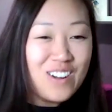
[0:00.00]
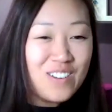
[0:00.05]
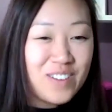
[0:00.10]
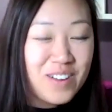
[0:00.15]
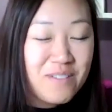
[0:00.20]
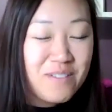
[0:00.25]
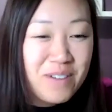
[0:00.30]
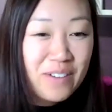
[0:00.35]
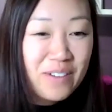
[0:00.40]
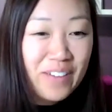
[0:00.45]
we
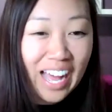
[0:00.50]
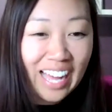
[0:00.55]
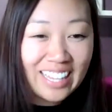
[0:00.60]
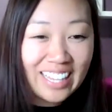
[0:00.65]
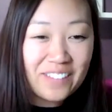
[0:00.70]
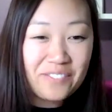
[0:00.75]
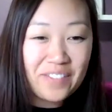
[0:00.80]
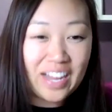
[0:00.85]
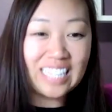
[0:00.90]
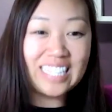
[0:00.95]
move
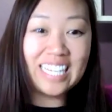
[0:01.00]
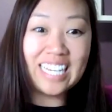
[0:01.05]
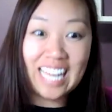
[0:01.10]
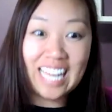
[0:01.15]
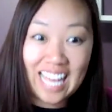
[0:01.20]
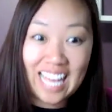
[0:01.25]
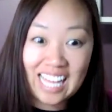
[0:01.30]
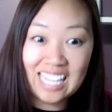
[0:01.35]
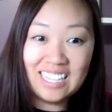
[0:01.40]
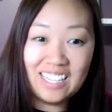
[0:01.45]
hella fast, like
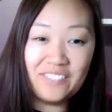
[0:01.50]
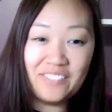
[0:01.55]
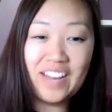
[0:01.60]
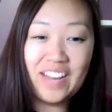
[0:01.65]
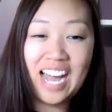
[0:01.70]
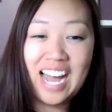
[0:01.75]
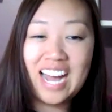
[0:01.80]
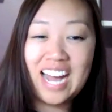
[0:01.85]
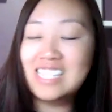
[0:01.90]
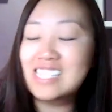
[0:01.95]
hella
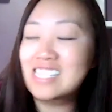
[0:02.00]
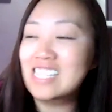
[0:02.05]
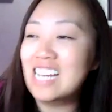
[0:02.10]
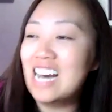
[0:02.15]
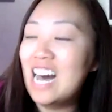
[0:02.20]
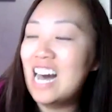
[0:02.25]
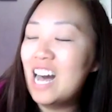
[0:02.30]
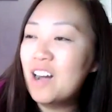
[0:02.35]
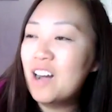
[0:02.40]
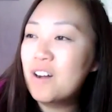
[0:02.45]
fast.
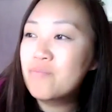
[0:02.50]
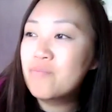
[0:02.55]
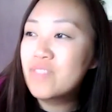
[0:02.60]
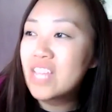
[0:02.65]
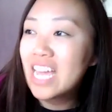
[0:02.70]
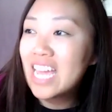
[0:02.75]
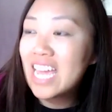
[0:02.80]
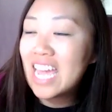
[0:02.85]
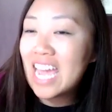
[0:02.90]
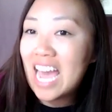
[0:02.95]
Um, yep.
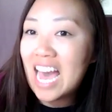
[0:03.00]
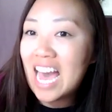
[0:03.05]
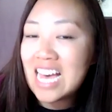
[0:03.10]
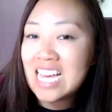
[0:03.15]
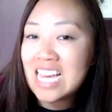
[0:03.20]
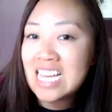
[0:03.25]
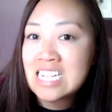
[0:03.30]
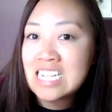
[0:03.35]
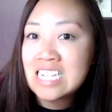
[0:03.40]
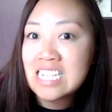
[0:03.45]

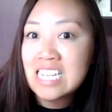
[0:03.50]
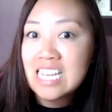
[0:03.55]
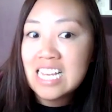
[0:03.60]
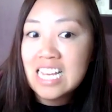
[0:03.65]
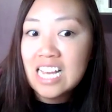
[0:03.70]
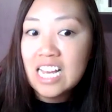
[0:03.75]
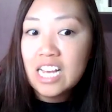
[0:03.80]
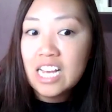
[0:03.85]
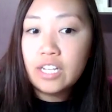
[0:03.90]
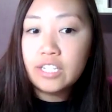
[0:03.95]
And
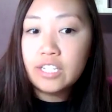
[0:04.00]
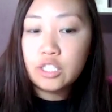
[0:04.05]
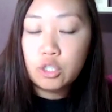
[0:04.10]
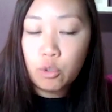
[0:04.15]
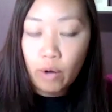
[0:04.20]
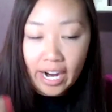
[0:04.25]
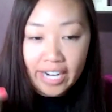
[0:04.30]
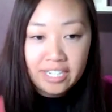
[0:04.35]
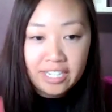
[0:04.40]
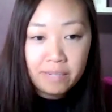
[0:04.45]

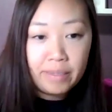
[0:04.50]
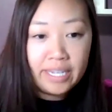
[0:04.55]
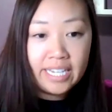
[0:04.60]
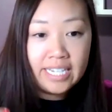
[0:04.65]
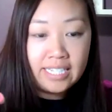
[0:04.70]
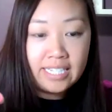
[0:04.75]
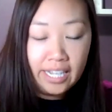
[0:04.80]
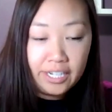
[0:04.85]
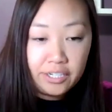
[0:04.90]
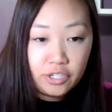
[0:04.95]
trying to be
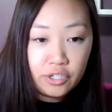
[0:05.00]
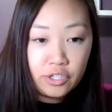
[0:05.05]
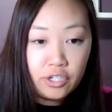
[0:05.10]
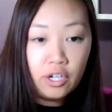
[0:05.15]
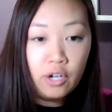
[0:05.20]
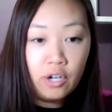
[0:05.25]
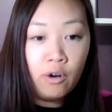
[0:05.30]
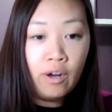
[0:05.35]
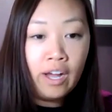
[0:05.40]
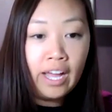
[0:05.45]

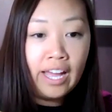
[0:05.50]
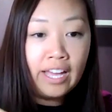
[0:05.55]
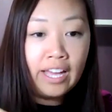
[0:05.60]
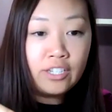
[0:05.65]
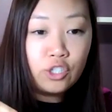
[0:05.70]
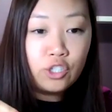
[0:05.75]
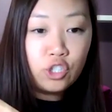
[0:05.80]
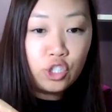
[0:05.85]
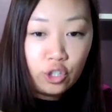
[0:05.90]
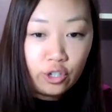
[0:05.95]
intentional
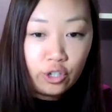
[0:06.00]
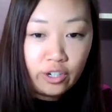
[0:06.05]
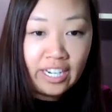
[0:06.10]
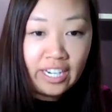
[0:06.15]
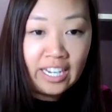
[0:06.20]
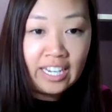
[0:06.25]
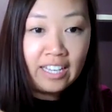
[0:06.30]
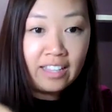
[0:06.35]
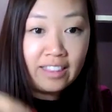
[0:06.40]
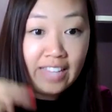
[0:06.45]

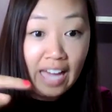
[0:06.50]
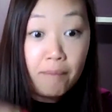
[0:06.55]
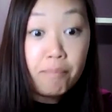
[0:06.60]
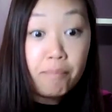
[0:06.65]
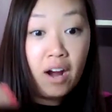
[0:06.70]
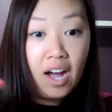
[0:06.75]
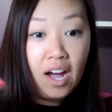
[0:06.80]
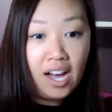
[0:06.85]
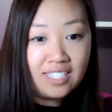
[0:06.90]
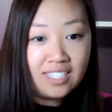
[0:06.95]
during that
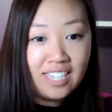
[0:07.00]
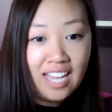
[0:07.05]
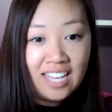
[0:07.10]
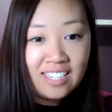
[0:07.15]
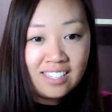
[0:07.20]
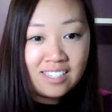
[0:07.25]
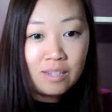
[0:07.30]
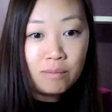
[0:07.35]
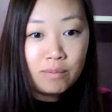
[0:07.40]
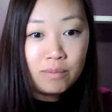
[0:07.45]

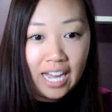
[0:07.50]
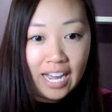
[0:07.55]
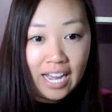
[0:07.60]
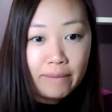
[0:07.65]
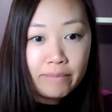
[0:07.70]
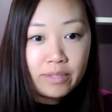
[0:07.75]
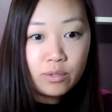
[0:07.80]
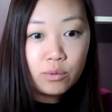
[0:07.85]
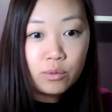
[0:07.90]
process sometimes